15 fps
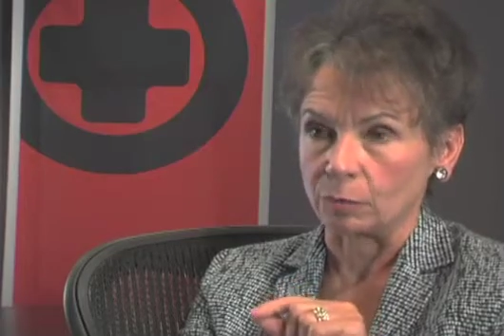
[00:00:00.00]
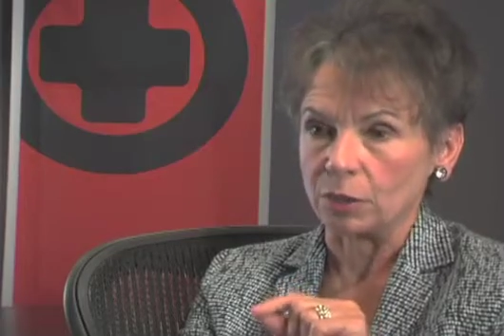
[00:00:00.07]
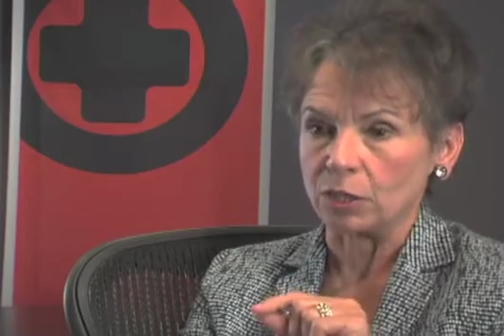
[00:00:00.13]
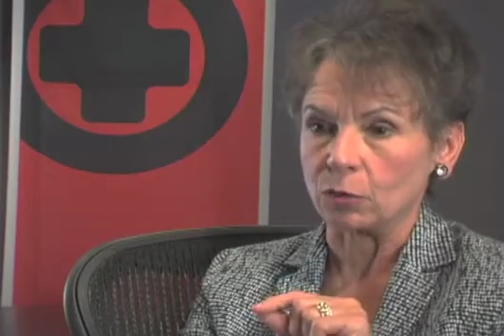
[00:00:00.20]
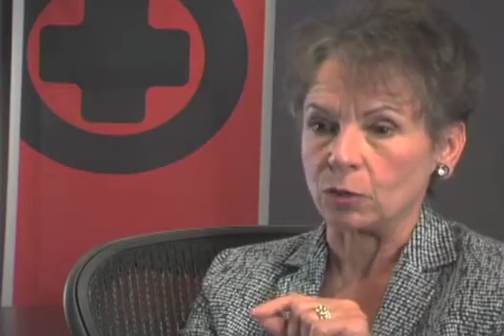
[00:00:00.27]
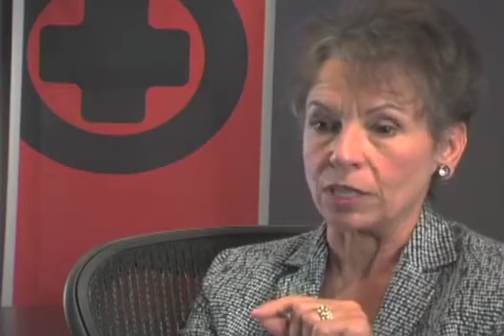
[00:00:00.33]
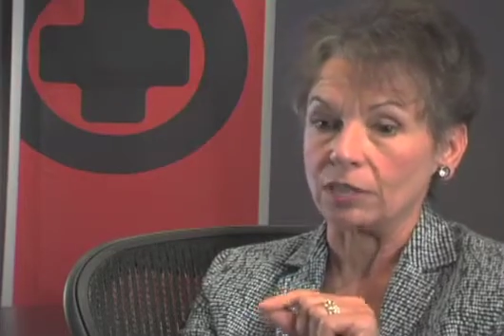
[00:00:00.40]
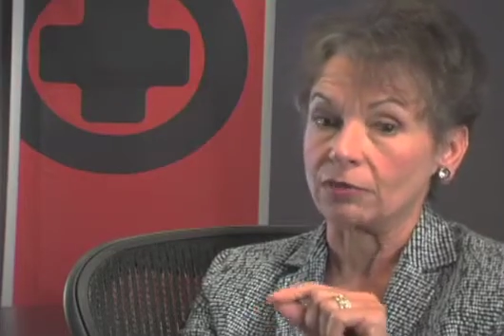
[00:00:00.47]

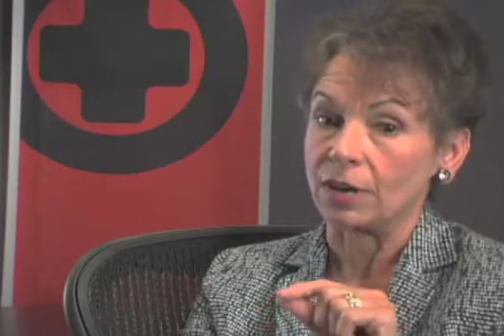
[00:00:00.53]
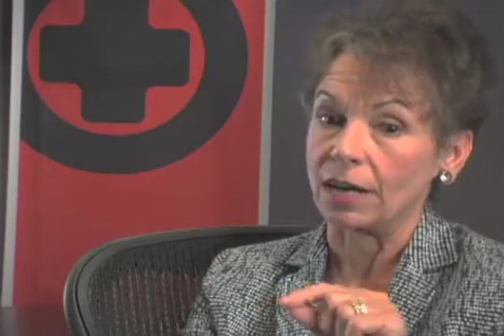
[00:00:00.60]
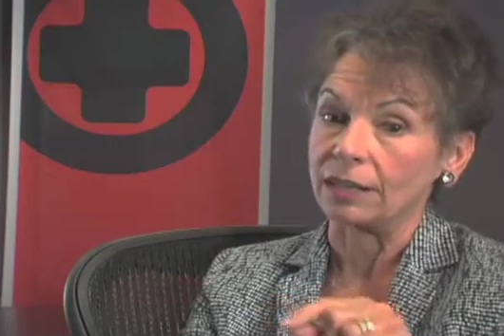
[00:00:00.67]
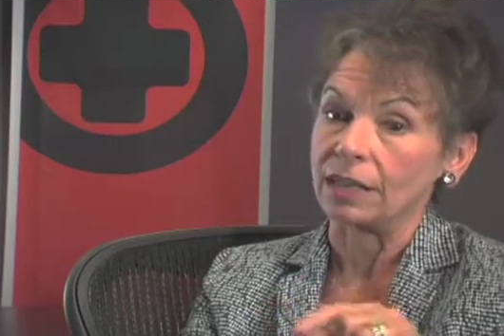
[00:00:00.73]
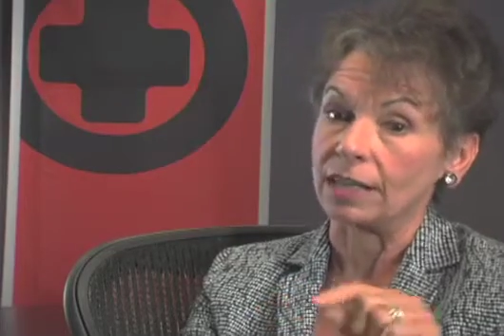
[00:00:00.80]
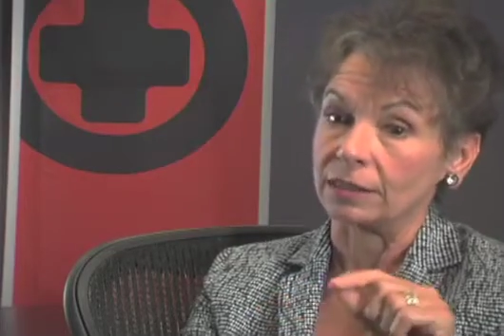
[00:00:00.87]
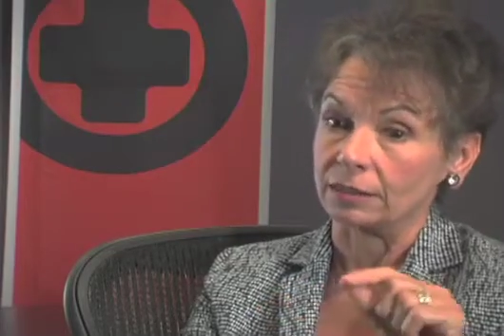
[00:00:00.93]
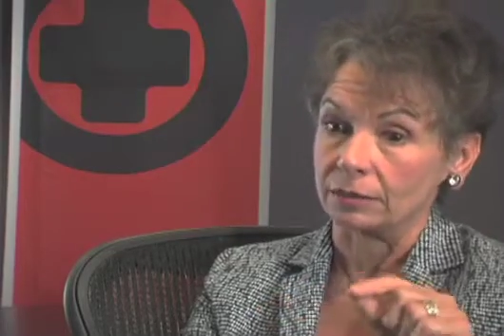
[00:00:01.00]
between if I
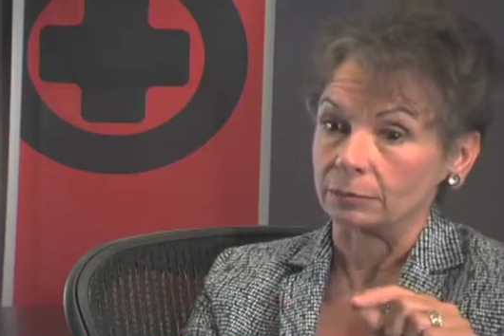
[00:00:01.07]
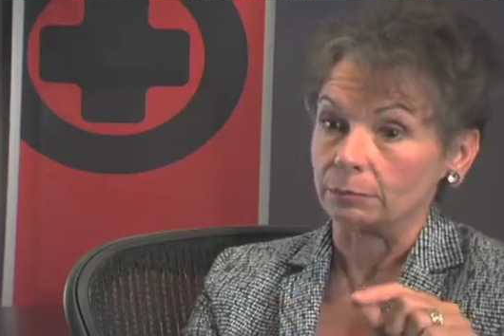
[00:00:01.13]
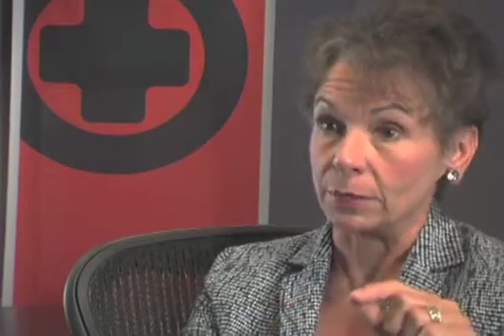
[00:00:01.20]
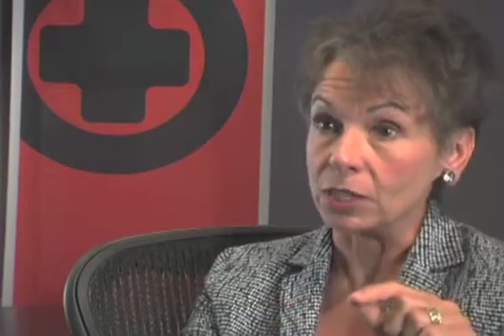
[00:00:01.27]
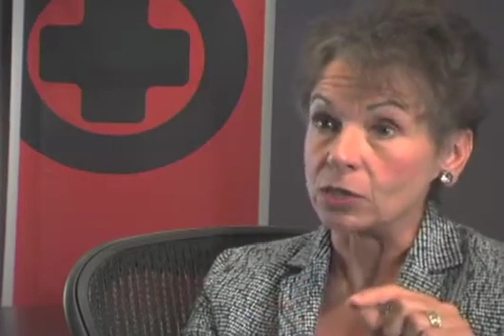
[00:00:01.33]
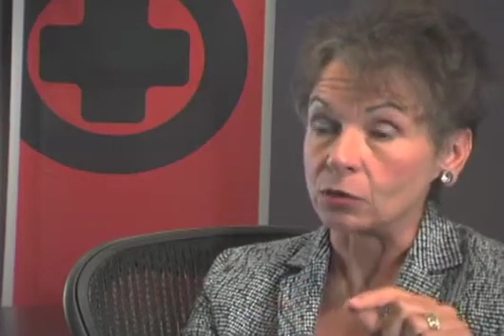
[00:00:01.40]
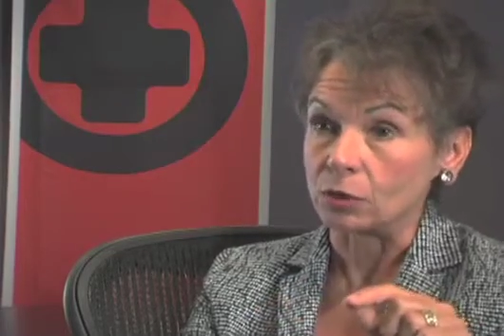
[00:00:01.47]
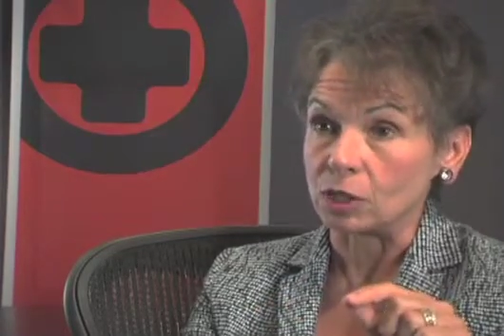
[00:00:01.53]
liked
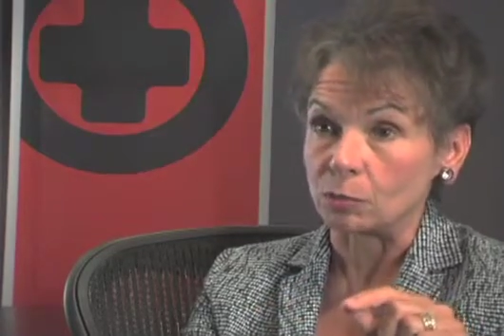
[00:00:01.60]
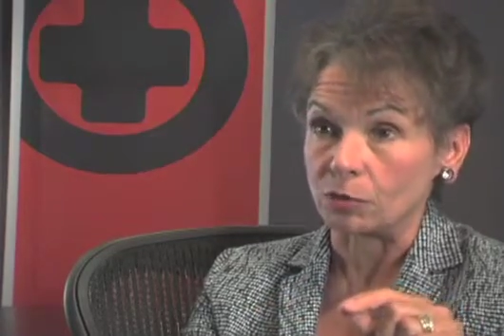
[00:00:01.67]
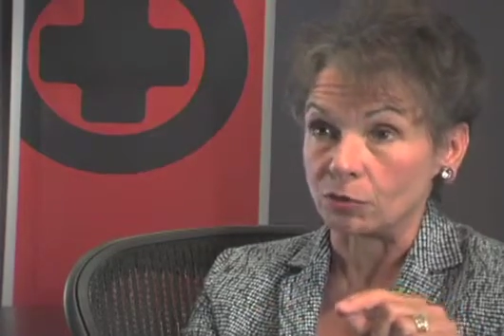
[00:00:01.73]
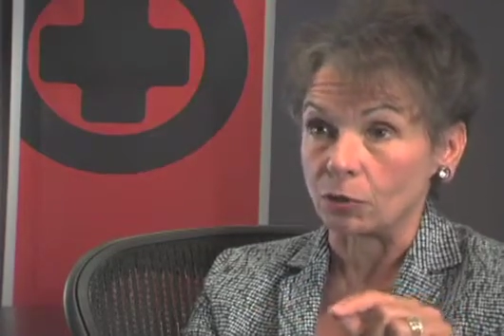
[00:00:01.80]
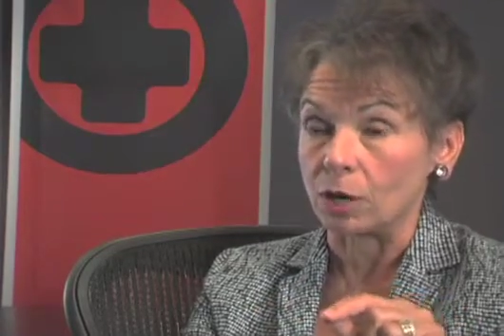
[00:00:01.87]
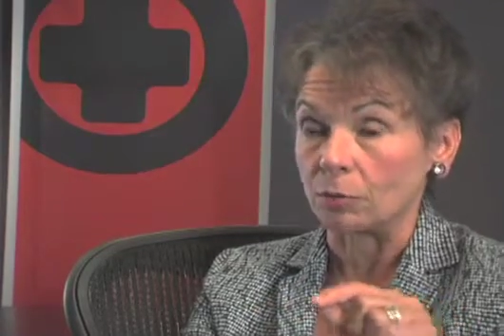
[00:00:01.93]
mysteries before,